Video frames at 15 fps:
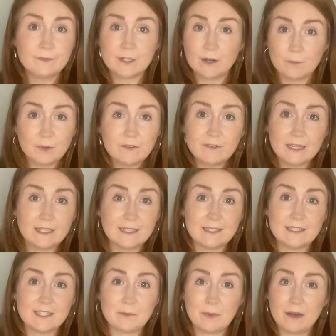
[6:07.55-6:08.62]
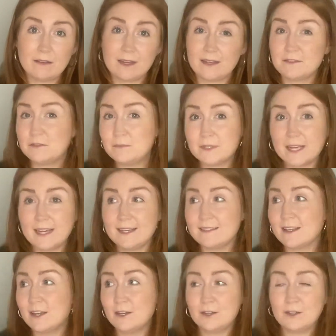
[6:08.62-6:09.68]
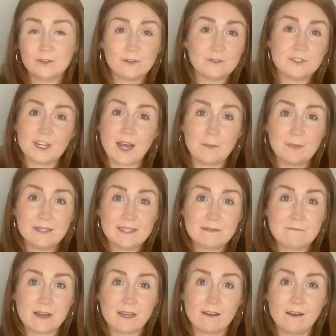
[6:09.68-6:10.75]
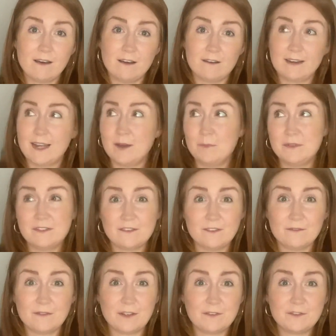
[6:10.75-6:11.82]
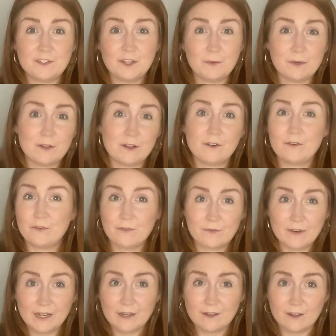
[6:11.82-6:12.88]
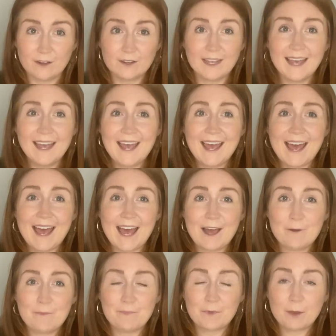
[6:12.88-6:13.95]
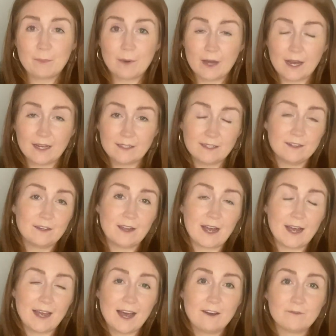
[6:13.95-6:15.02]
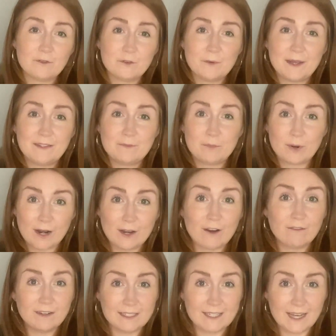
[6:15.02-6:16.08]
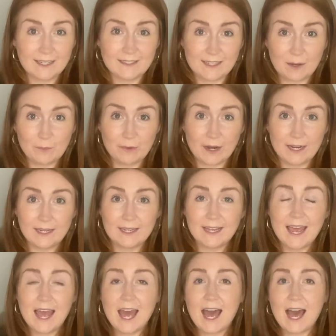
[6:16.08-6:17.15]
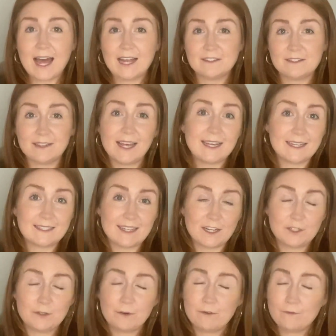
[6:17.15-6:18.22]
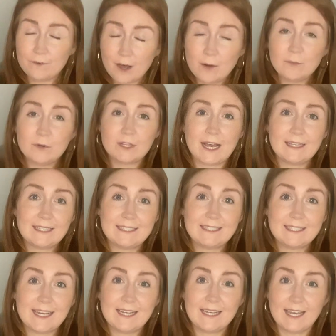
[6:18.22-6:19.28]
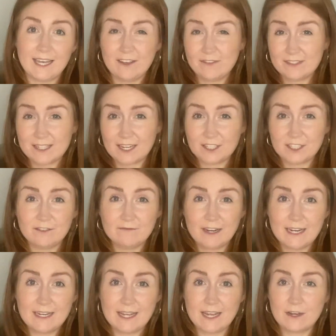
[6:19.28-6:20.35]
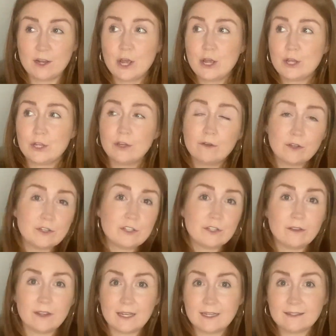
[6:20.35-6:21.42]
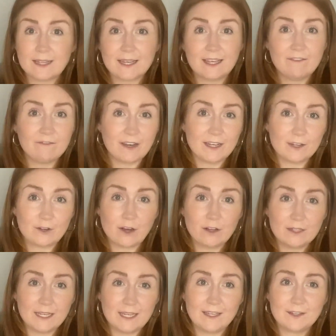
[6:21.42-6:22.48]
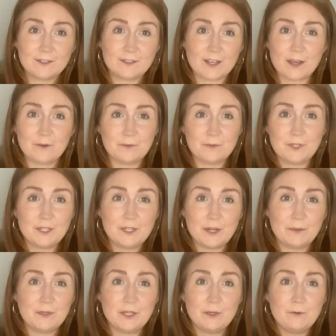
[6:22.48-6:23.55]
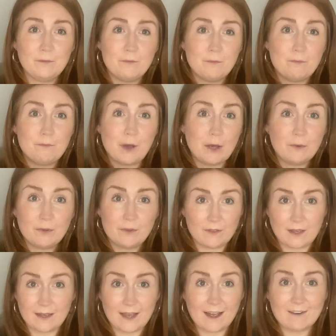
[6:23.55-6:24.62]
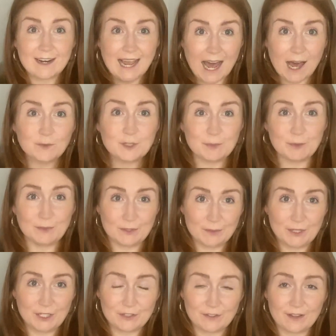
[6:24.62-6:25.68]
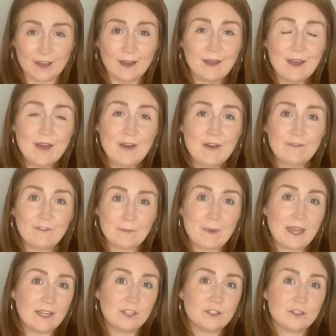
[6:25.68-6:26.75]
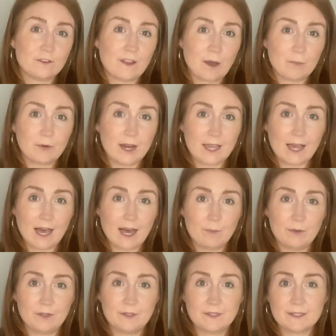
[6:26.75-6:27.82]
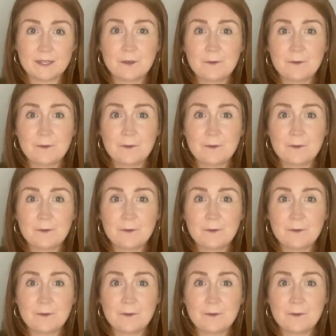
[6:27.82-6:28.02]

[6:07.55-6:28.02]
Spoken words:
So I'll be realistic about that. Some days lunch happens in my car, it happens at 2 o'clock or 3 o'clock. But I have always prioritized that break. And like I said, you're far more likely to take it if it's actually written in. You can do things like invite a colleague. So, you know, you both are accountable to each other for making sure that break happens.